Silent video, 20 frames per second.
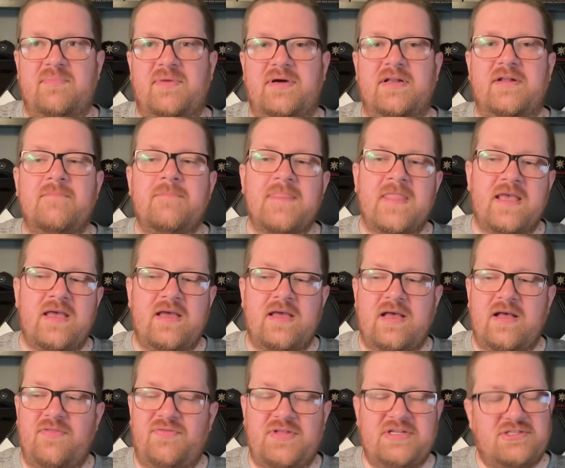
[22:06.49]
But
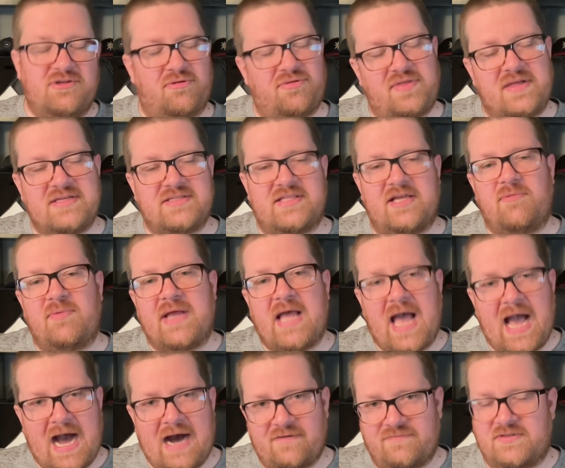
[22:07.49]
these are things that we
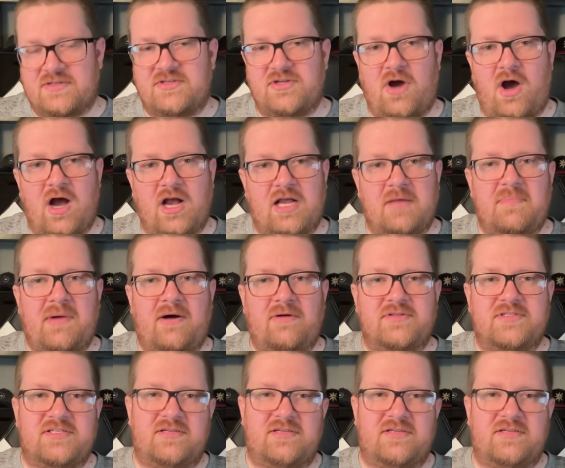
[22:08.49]
have to talk about.